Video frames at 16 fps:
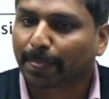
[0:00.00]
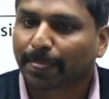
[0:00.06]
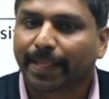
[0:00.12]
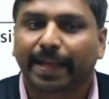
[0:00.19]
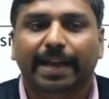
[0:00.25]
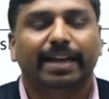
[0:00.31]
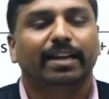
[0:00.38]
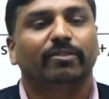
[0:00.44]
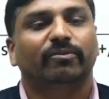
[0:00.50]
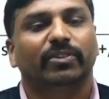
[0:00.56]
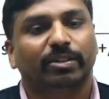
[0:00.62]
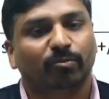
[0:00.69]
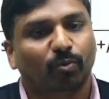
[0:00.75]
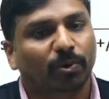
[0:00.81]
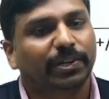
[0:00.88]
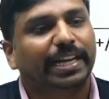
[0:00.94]
and if it
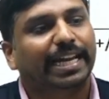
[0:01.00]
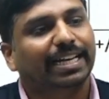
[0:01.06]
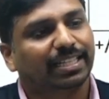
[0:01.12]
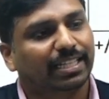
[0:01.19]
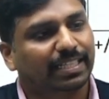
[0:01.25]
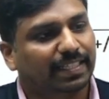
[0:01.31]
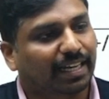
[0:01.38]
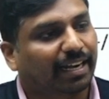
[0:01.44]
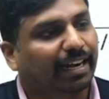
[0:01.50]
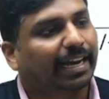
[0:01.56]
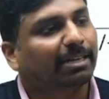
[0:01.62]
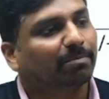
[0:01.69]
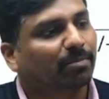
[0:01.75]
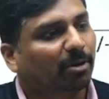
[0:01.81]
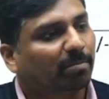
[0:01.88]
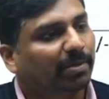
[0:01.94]
won't get the sunlight
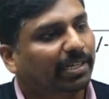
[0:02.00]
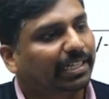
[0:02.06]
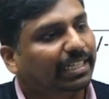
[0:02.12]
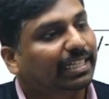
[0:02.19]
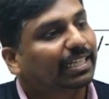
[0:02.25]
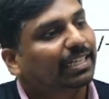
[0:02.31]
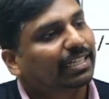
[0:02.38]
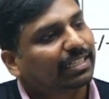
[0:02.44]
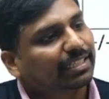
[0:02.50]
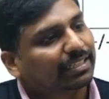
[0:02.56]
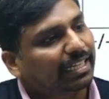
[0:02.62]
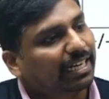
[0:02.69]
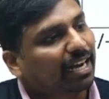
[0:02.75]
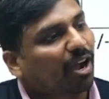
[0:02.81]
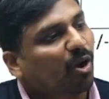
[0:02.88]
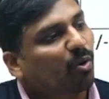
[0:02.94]
properly, then
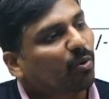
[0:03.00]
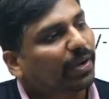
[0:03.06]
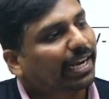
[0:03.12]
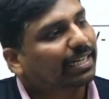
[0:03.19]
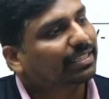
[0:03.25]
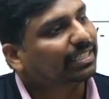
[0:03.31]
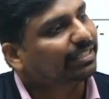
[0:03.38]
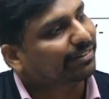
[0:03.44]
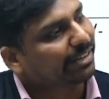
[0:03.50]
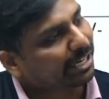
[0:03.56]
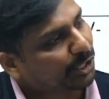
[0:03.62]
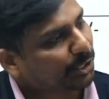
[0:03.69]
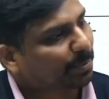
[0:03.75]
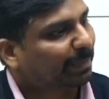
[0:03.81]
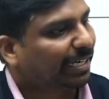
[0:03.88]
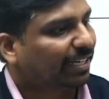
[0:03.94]
how can the
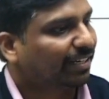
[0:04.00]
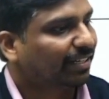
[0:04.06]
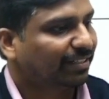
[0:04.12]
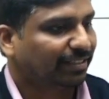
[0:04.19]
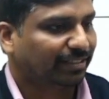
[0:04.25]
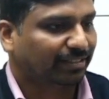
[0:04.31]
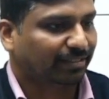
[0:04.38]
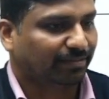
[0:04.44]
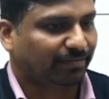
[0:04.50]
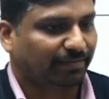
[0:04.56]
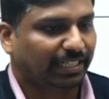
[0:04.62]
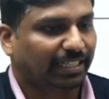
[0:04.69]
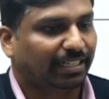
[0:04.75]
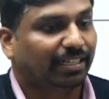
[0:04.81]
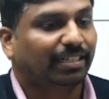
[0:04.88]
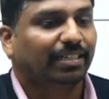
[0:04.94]
nourishment will